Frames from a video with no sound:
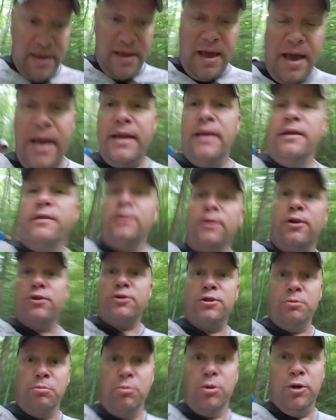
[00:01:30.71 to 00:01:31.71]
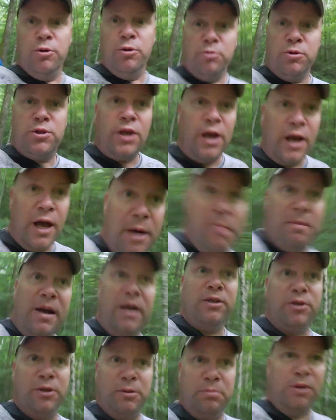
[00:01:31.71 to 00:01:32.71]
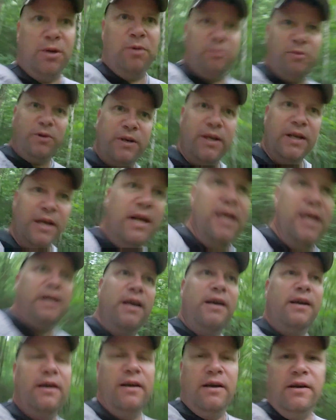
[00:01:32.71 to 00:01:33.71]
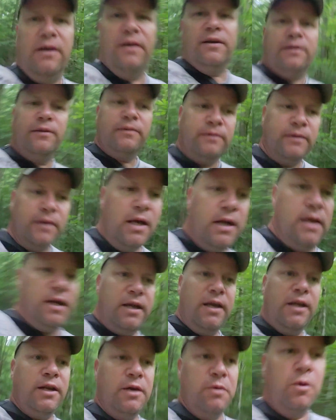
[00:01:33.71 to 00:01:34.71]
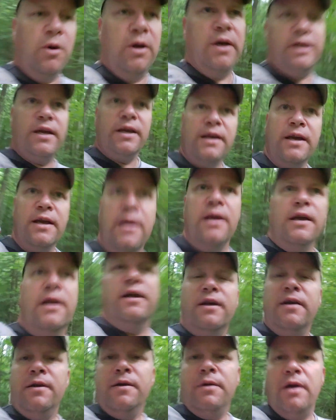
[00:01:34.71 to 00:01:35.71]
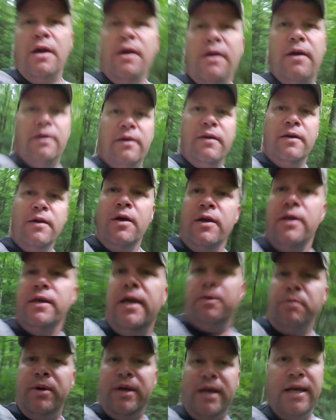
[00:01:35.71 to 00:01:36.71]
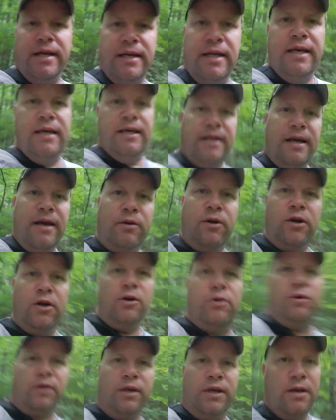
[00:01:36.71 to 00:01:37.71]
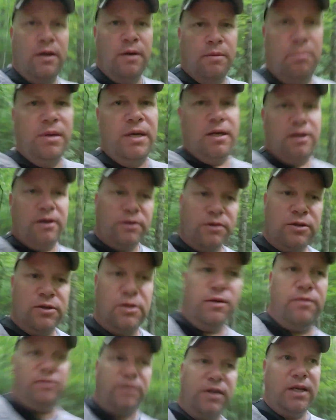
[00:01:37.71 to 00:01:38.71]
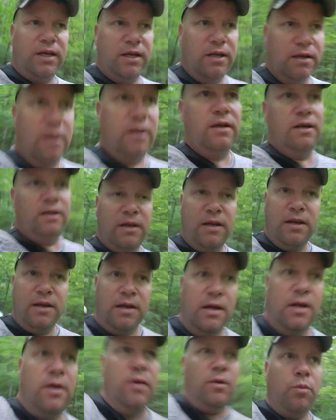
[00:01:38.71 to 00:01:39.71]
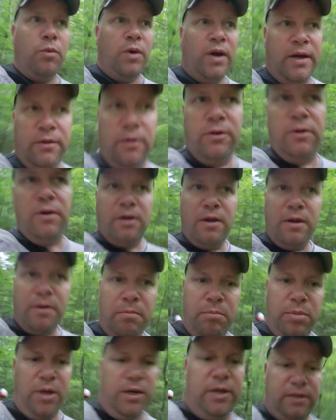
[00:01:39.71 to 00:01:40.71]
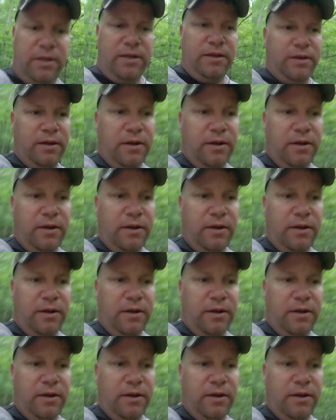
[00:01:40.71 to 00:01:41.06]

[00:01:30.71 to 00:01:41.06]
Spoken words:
And there's some roots about tripping on one. Anyway, yeah, we had to get out early because of the weather, but